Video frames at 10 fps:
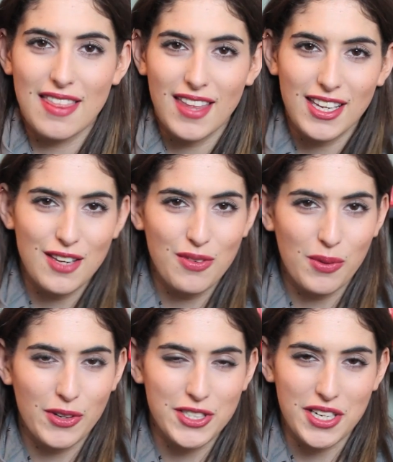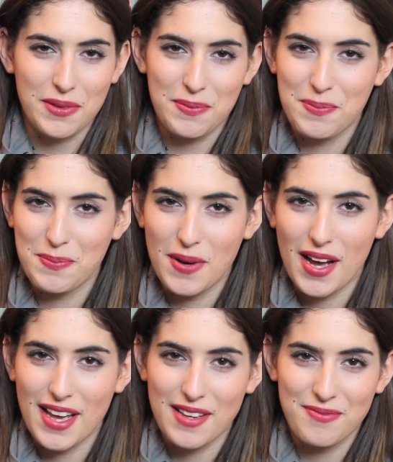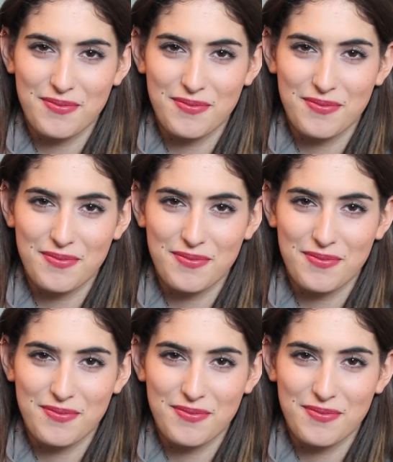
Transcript: And thank you for watching. Bye!